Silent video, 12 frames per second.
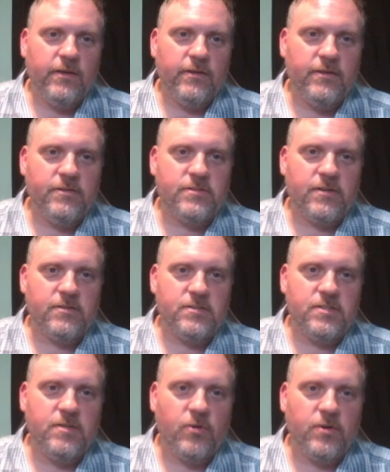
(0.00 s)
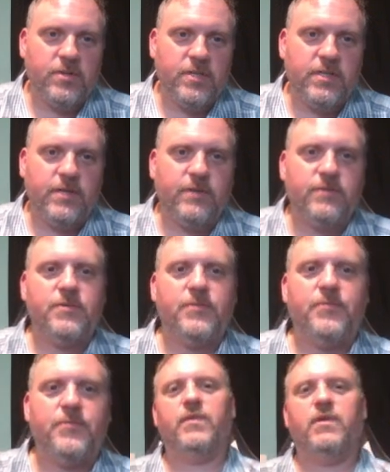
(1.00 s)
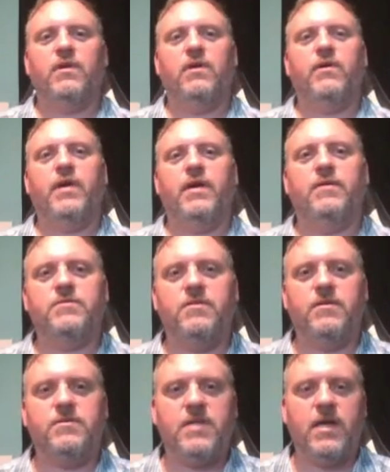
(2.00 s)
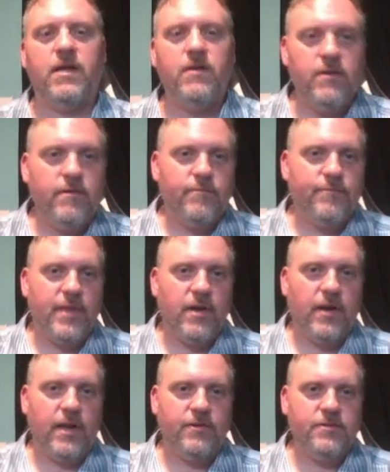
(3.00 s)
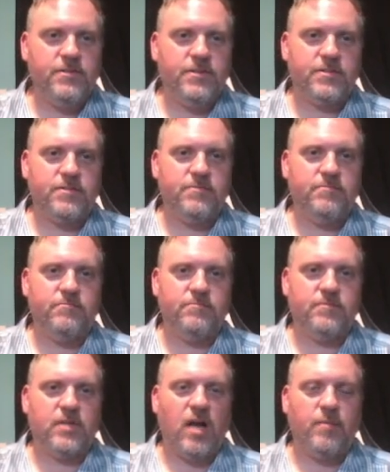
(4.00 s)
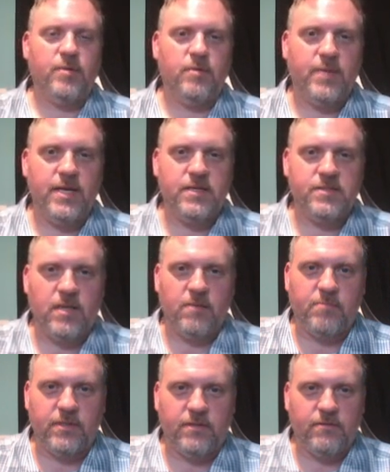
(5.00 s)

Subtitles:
you start to see more details. Okay, so there's that. Now I could just copy and paste that, but